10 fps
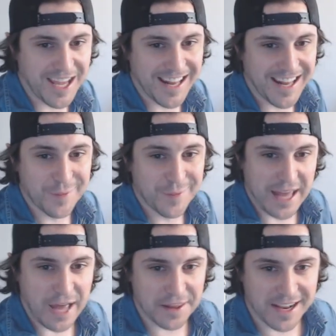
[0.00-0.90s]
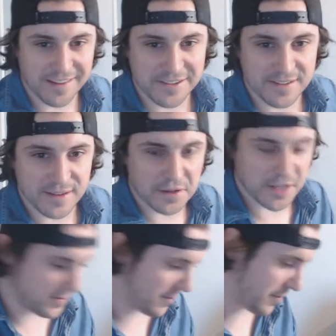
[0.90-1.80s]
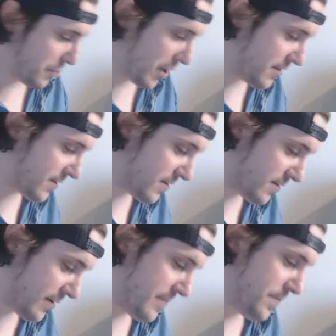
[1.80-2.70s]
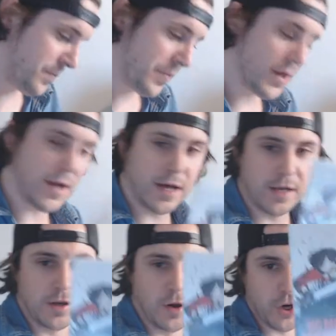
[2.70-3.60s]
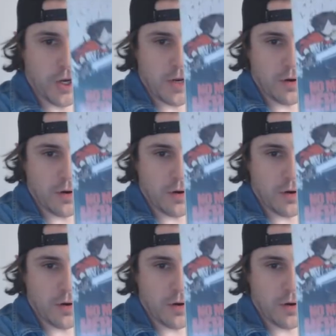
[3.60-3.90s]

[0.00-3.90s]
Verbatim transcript: excited about now that I've looked up some of the prices. Uh, no More